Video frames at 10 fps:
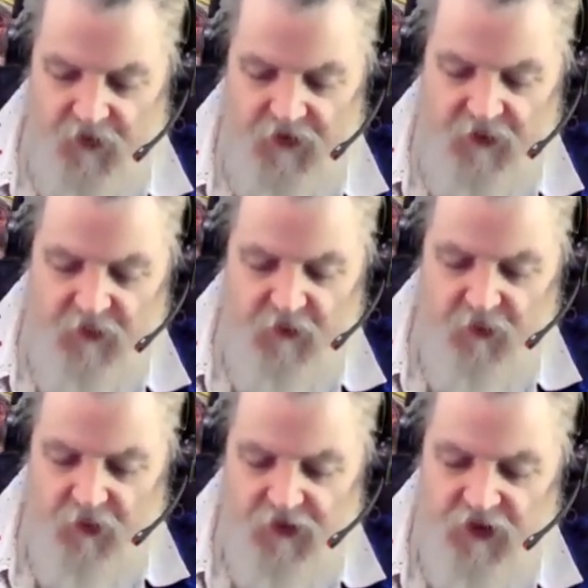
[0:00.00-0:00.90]
deep,
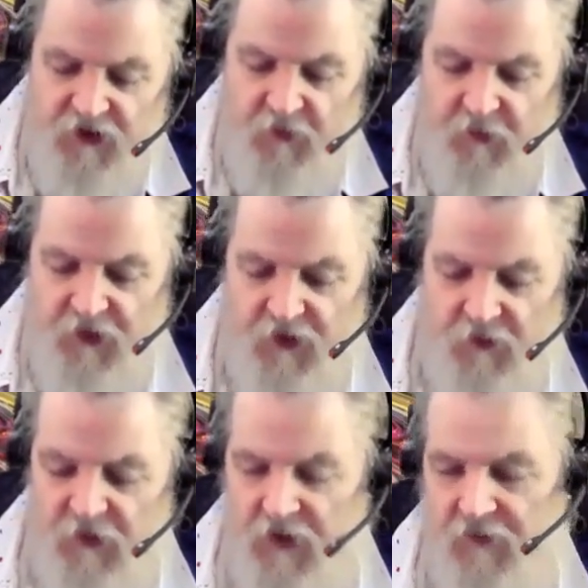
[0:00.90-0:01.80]
important topic to
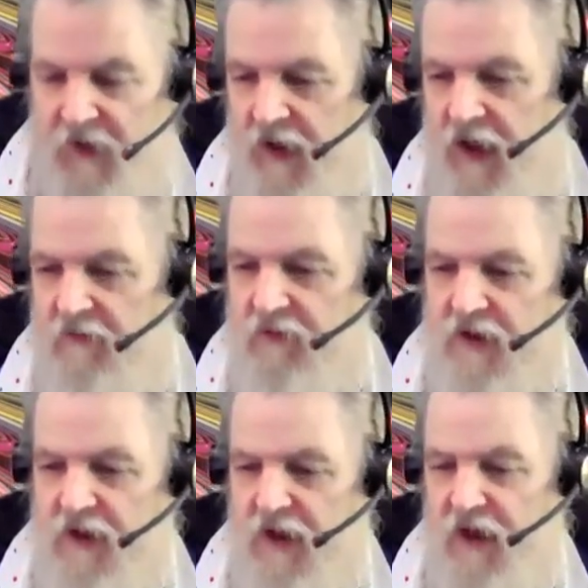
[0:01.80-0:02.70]
me. I love it.
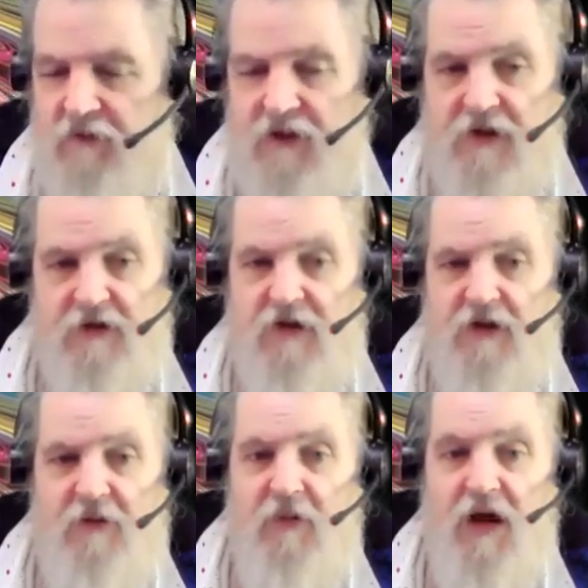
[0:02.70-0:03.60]
It's a
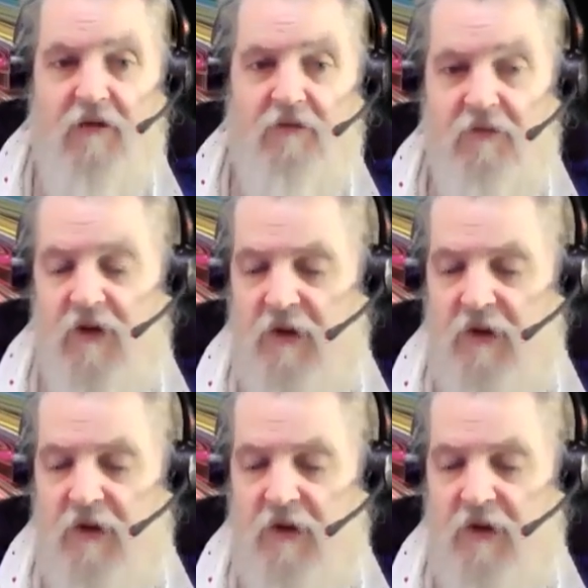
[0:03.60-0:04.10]
deep love.